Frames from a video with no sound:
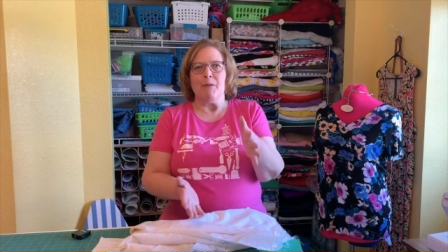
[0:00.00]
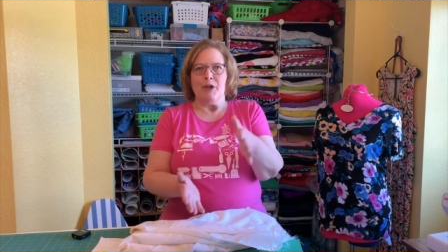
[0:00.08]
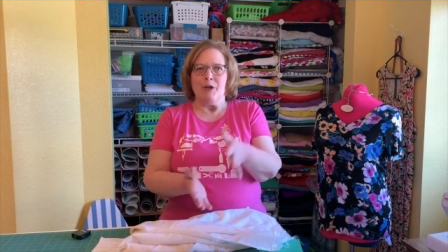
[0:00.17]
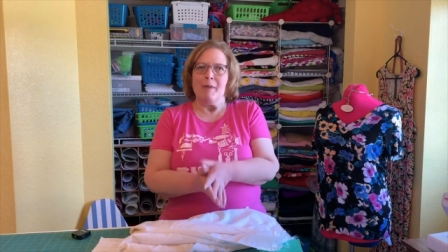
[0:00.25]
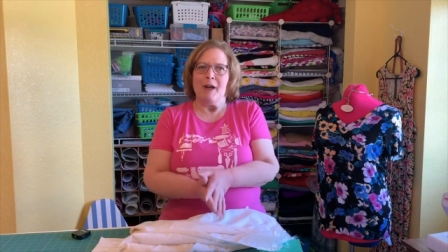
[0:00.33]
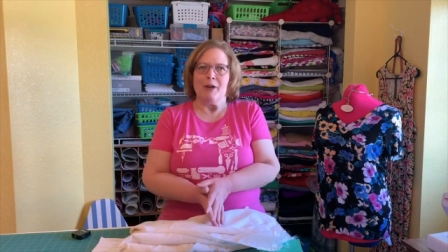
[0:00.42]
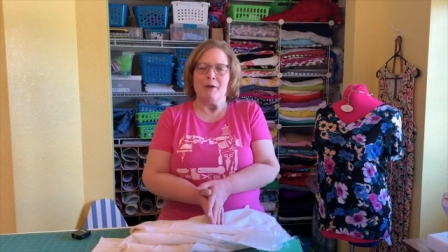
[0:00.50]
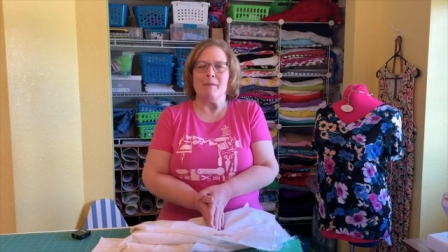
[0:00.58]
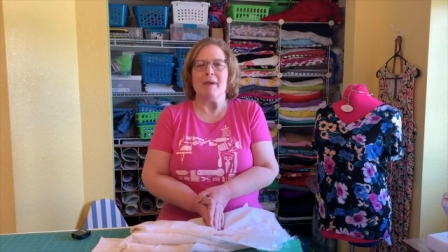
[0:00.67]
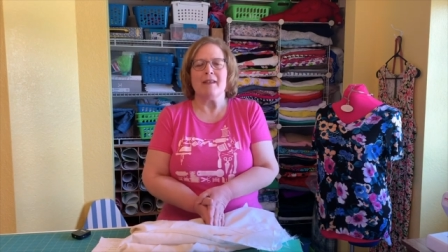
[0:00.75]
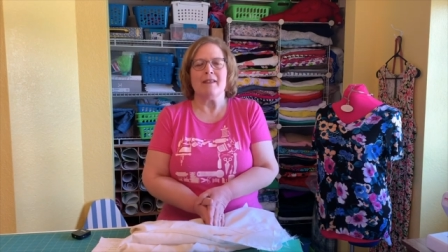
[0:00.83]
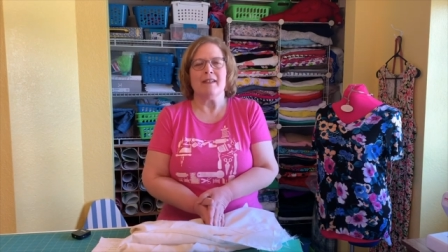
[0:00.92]
you make your
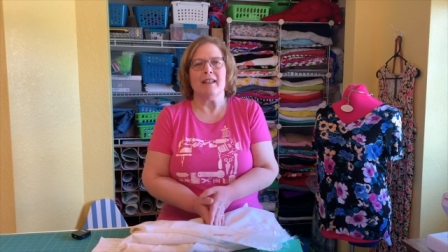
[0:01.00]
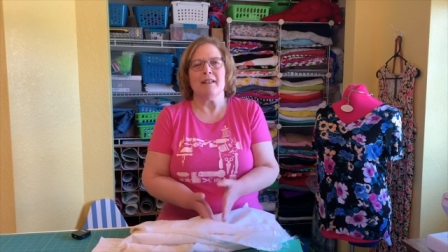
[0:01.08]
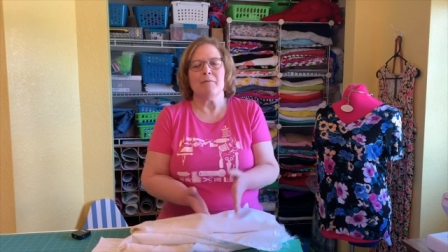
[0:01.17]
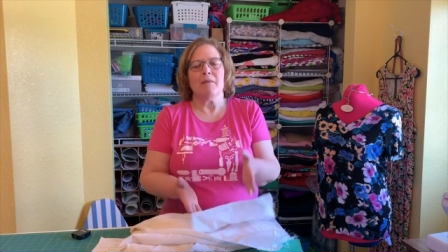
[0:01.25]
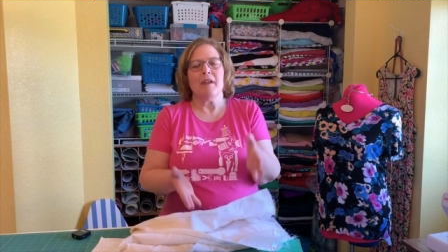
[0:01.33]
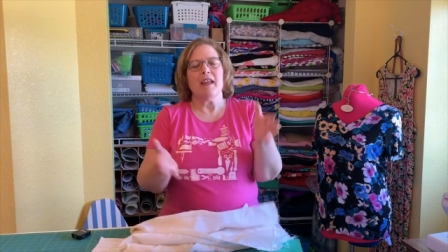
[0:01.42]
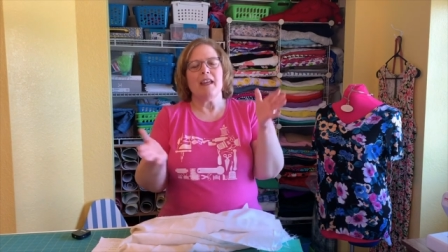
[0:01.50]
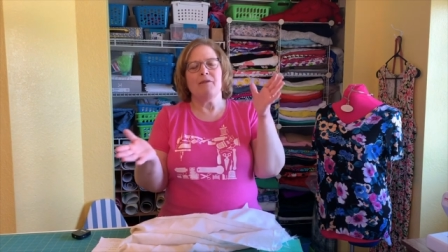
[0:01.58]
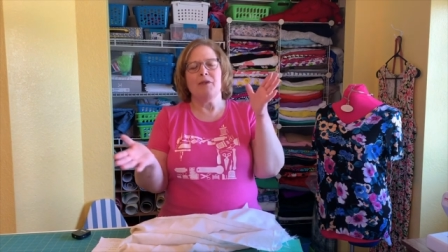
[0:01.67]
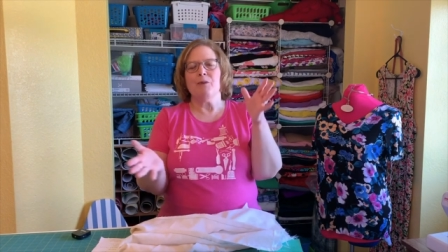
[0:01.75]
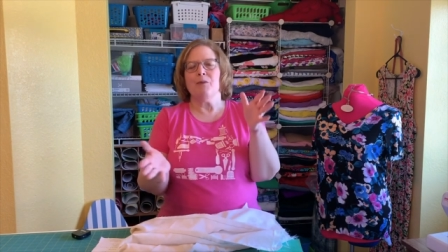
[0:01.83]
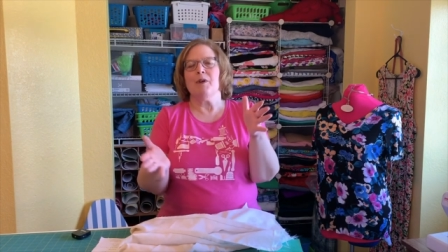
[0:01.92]
muslin,
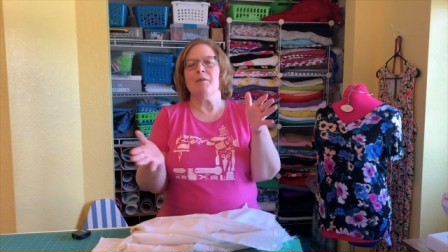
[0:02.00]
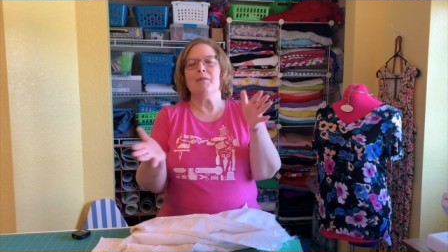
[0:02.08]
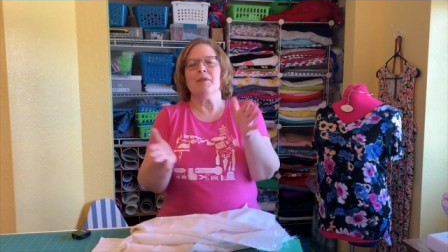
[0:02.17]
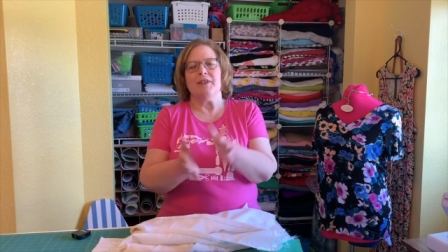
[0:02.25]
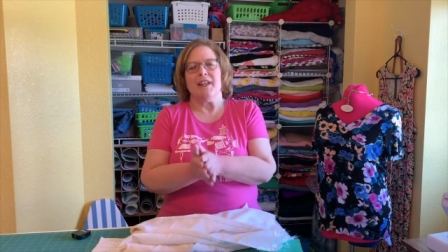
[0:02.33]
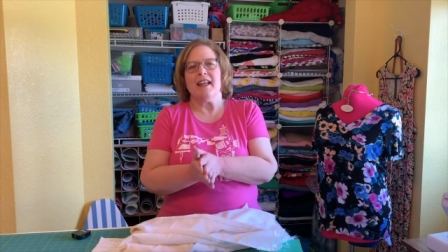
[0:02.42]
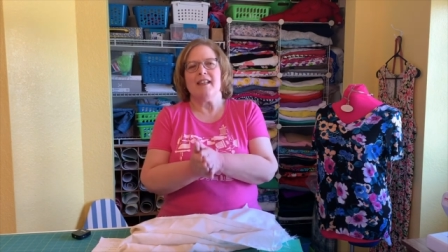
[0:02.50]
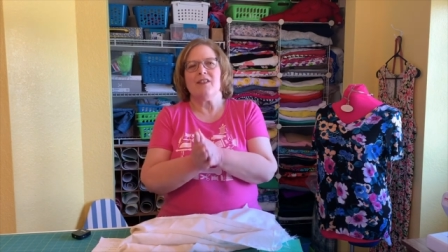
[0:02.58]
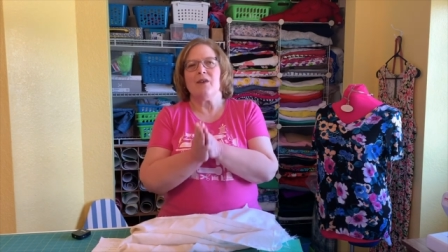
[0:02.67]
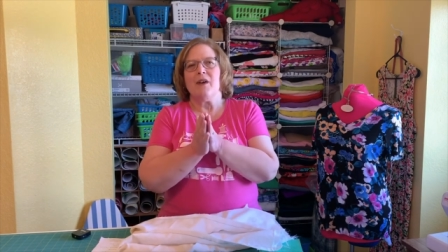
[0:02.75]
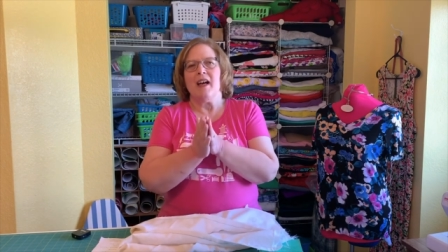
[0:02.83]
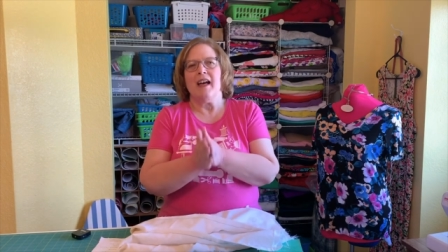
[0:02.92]
if you would please
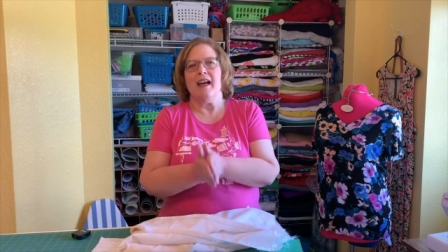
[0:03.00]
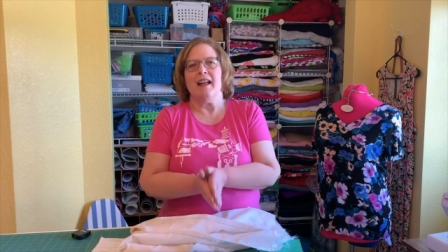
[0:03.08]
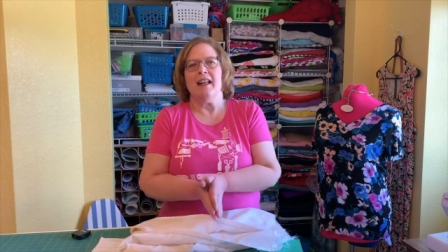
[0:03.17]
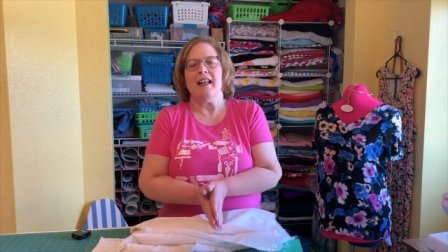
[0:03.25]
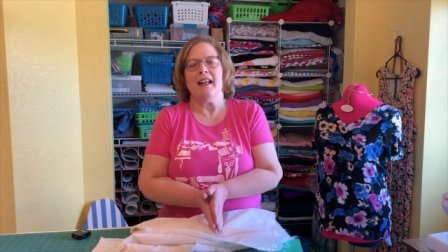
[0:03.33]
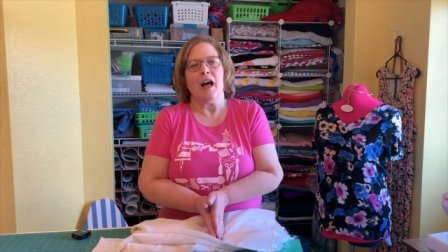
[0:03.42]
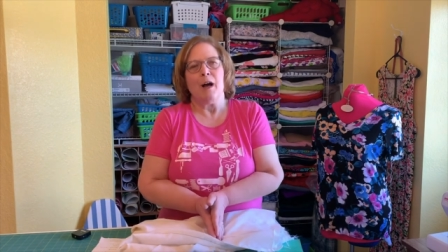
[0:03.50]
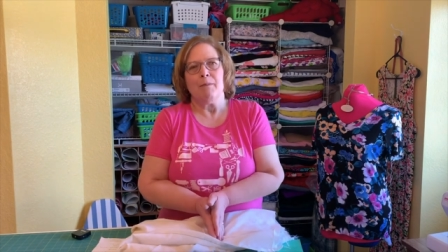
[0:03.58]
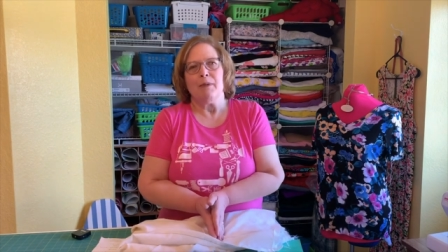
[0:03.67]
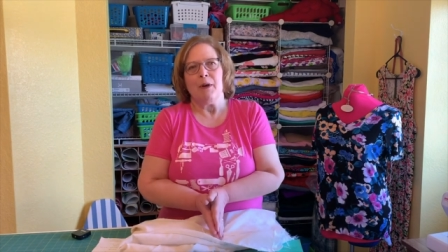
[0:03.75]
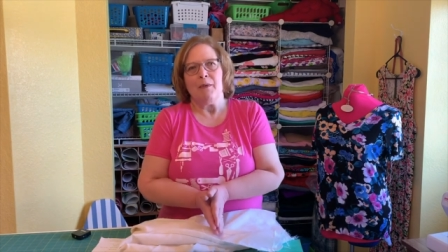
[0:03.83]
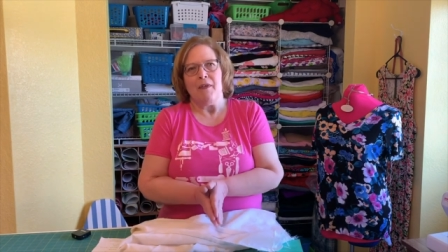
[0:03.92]
go ahead and
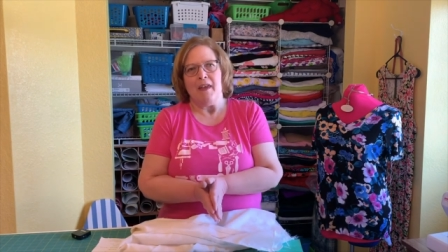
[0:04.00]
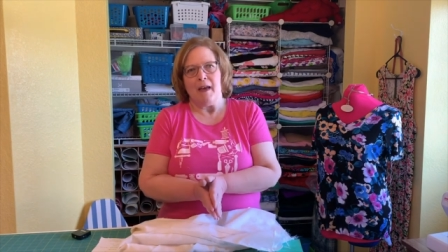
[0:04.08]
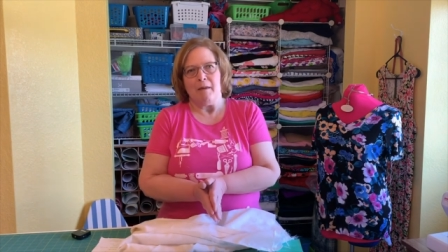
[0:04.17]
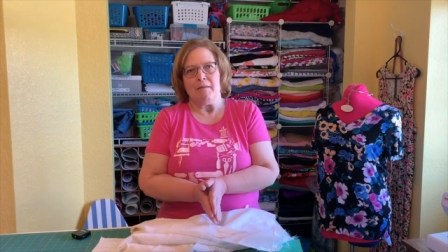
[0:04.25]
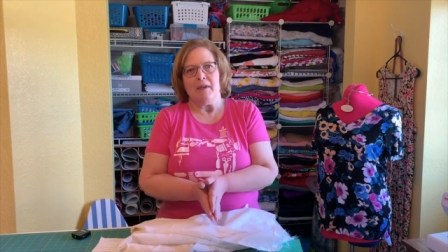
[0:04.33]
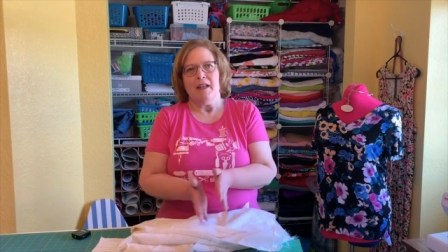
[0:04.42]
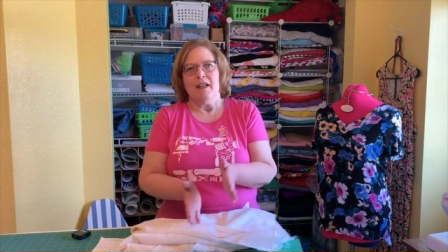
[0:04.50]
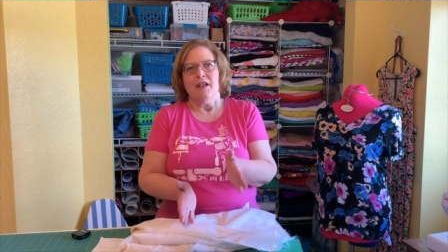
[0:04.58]
upload them